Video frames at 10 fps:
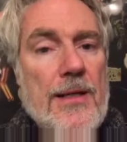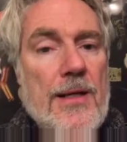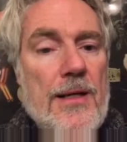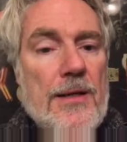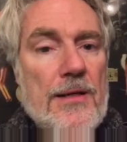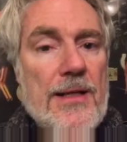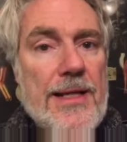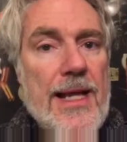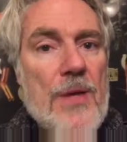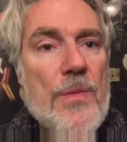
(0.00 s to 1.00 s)

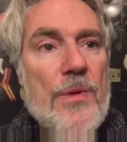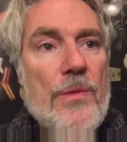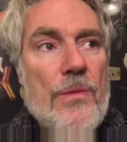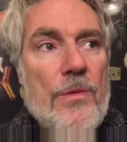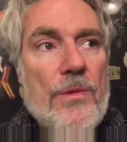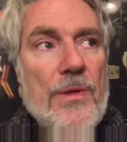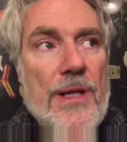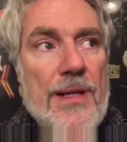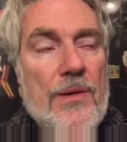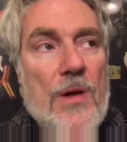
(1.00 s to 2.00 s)
Glenn Campbell
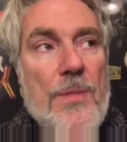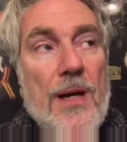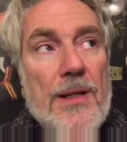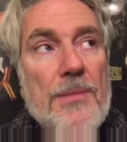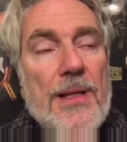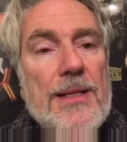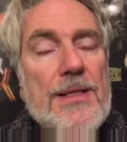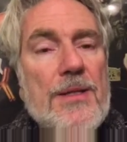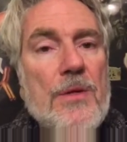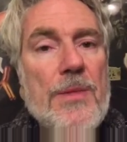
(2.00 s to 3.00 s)
later apparently played
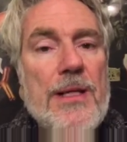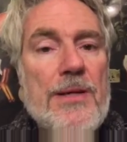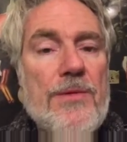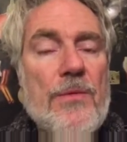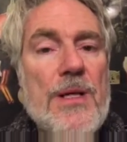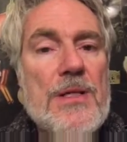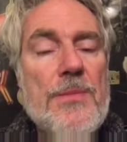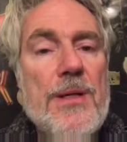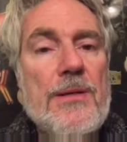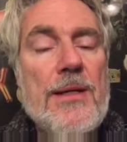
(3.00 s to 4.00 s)
the song many different ways,
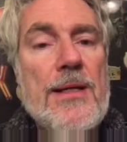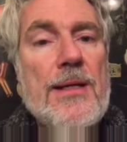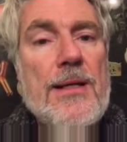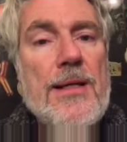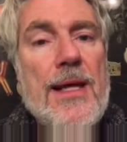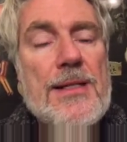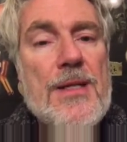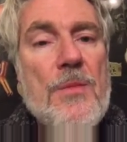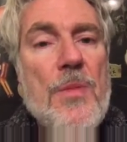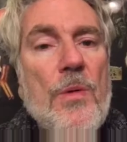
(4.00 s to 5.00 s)
but at
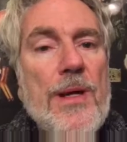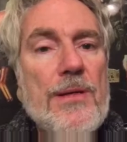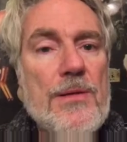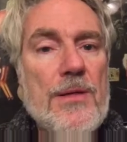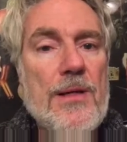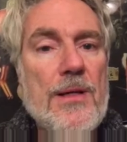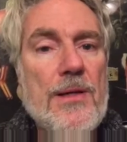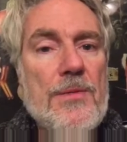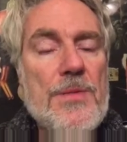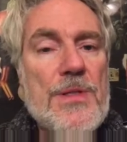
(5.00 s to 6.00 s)
some point
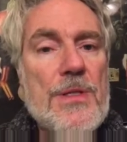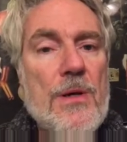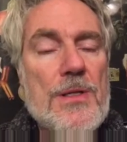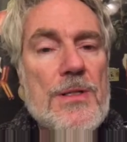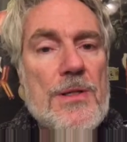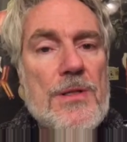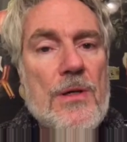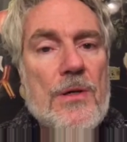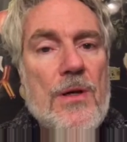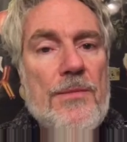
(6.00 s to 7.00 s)
starts the
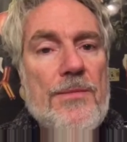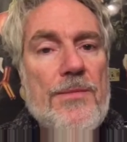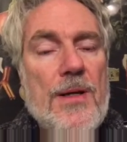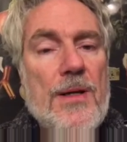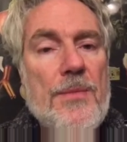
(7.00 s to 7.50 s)
song off.